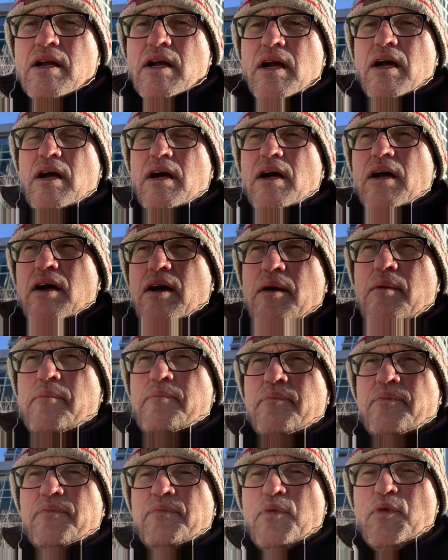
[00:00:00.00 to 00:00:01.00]

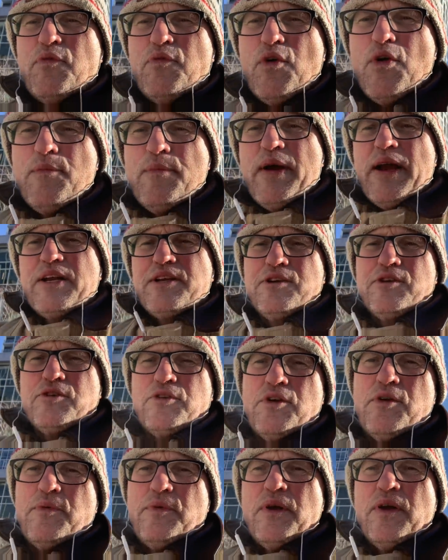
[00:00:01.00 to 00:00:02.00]
um, before measures
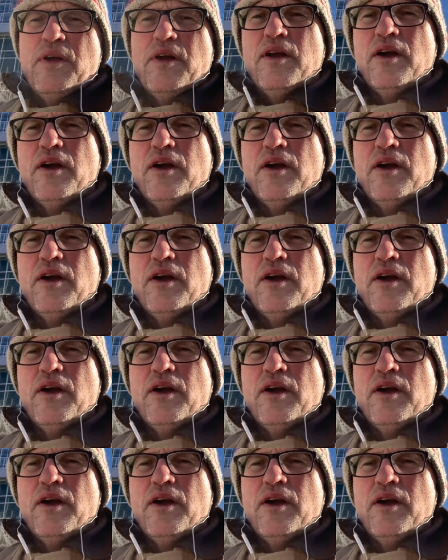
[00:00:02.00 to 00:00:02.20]
are,